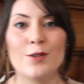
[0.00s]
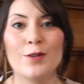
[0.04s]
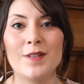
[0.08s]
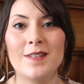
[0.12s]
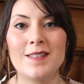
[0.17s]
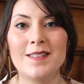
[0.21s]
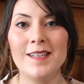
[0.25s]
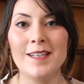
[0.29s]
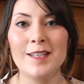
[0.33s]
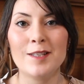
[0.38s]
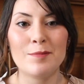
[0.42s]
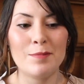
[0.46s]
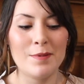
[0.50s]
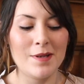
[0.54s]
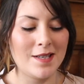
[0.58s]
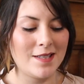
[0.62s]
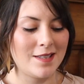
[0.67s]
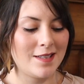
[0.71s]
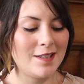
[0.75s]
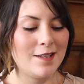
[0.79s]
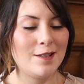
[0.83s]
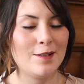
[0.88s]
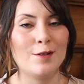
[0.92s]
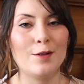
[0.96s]
this next
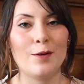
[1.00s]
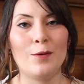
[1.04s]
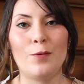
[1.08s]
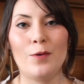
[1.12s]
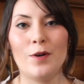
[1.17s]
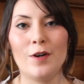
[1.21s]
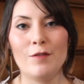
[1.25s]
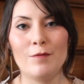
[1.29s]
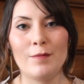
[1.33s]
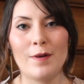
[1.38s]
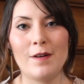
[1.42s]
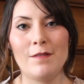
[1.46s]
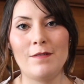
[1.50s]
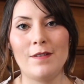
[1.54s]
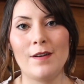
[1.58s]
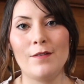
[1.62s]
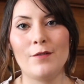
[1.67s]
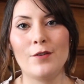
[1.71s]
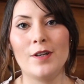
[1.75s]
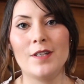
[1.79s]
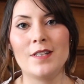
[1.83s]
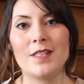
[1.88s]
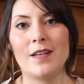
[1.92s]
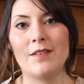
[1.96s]
piece is one of my
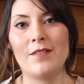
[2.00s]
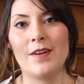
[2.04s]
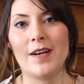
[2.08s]
favorites. I've